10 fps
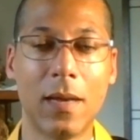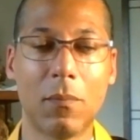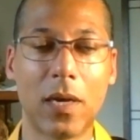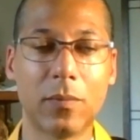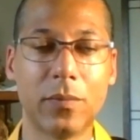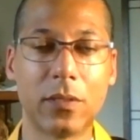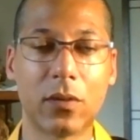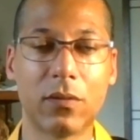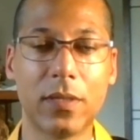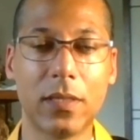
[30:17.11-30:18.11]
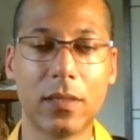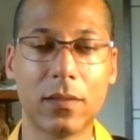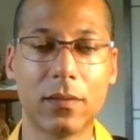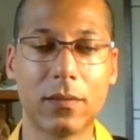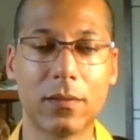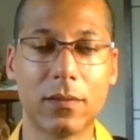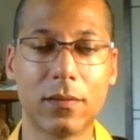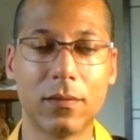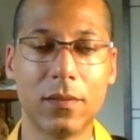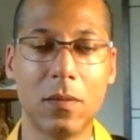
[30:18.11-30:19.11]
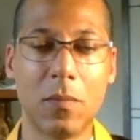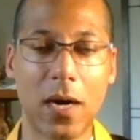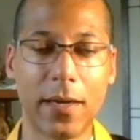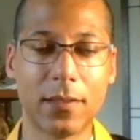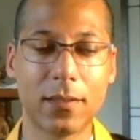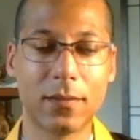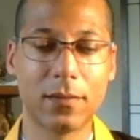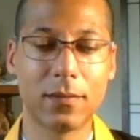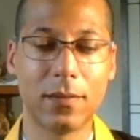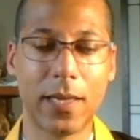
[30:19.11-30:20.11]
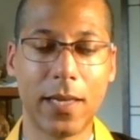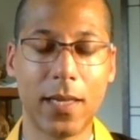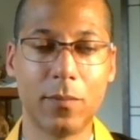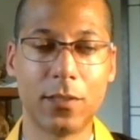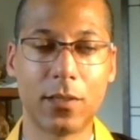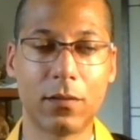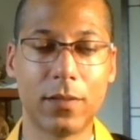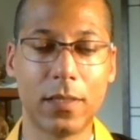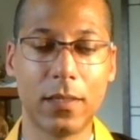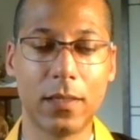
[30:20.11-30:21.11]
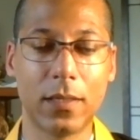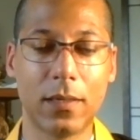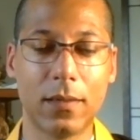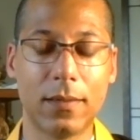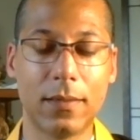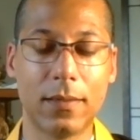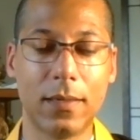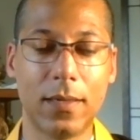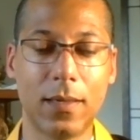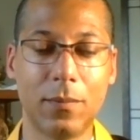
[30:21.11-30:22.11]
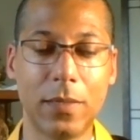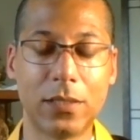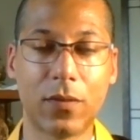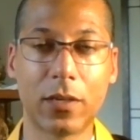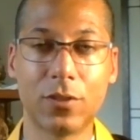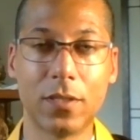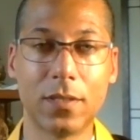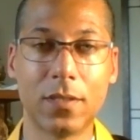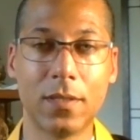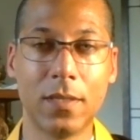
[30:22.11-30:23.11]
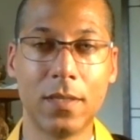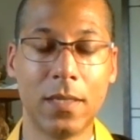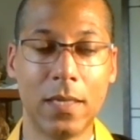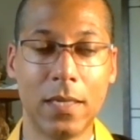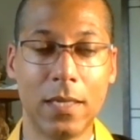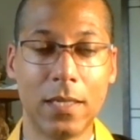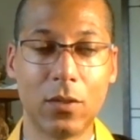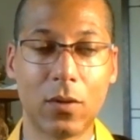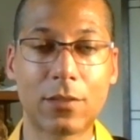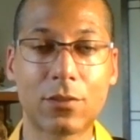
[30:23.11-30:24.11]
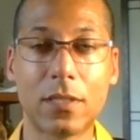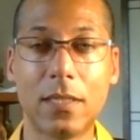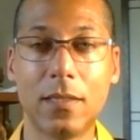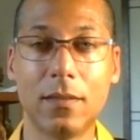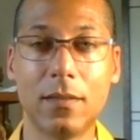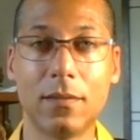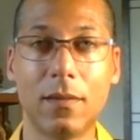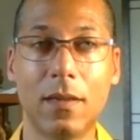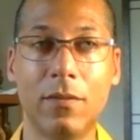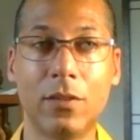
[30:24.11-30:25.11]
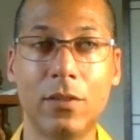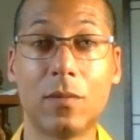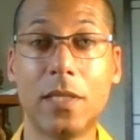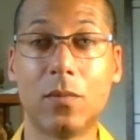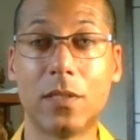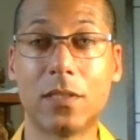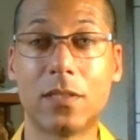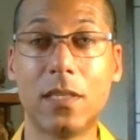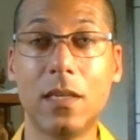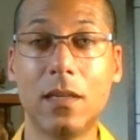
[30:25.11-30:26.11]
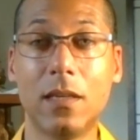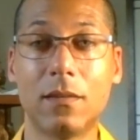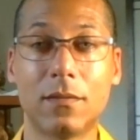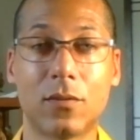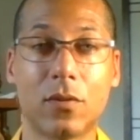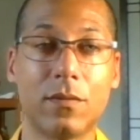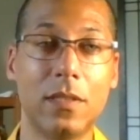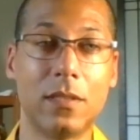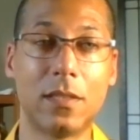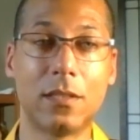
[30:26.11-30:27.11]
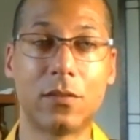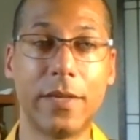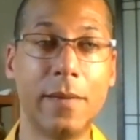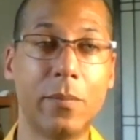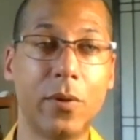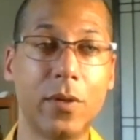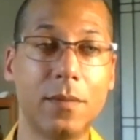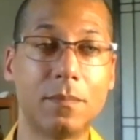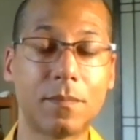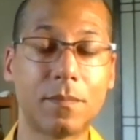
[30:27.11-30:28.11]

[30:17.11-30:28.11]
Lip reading: By observing the mind and observing its function, you'll actually eventually be able to see sort of the sensory input,